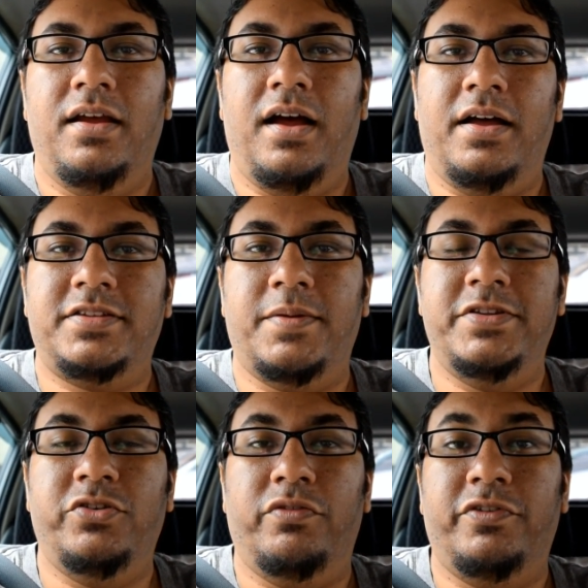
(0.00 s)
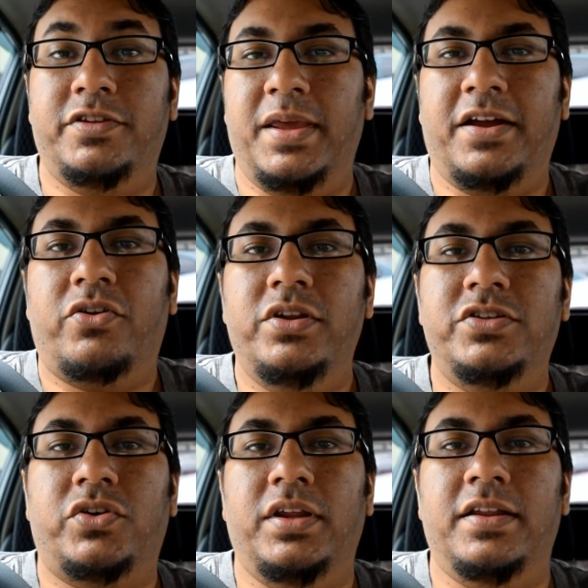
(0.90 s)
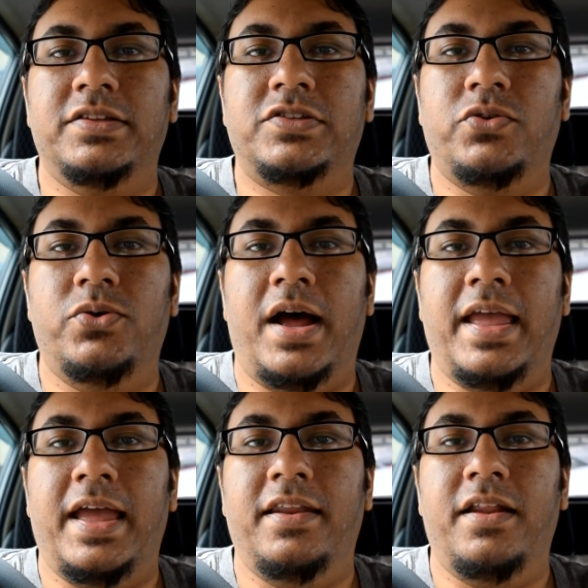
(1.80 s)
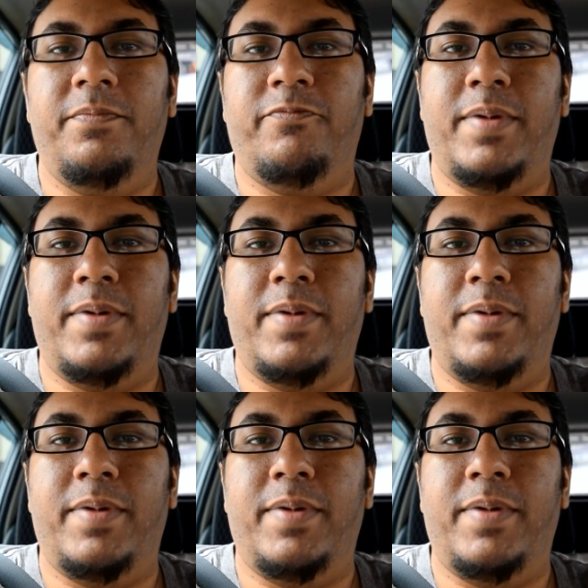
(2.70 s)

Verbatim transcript: uh, some material for, to make a green screen and so I ended up